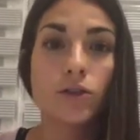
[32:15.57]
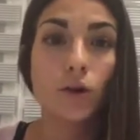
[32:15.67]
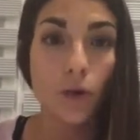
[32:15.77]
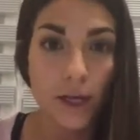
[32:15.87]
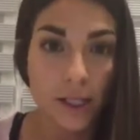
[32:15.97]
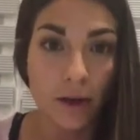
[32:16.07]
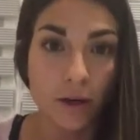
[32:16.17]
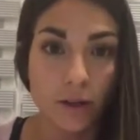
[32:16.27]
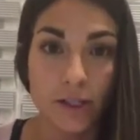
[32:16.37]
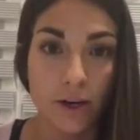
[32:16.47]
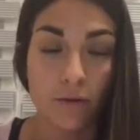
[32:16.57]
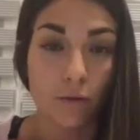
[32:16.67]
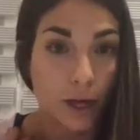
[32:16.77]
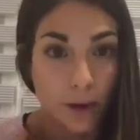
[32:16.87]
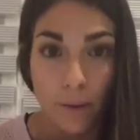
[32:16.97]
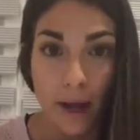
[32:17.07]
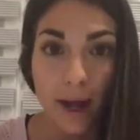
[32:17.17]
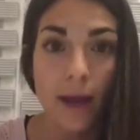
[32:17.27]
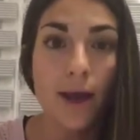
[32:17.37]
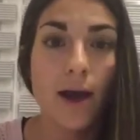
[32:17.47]
Don't get down on yourself right
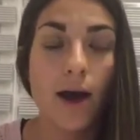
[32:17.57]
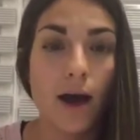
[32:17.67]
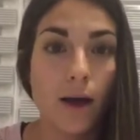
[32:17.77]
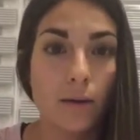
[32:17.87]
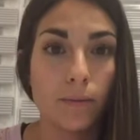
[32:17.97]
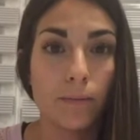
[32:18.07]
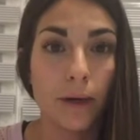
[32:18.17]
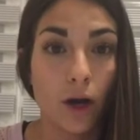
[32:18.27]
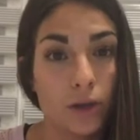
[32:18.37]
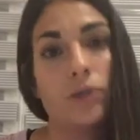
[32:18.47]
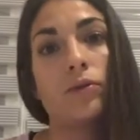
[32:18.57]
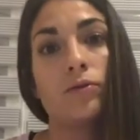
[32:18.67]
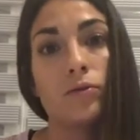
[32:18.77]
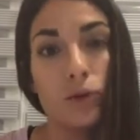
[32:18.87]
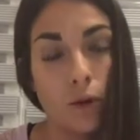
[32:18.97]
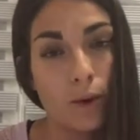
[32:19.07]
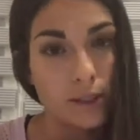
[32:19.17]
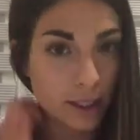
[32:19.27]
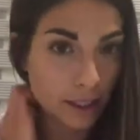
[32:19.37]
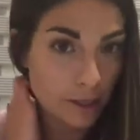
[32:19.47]
away, but also don't
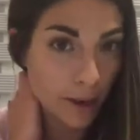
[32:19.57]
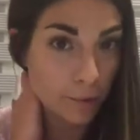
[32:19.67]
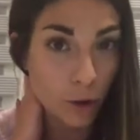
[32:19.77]
waste any time.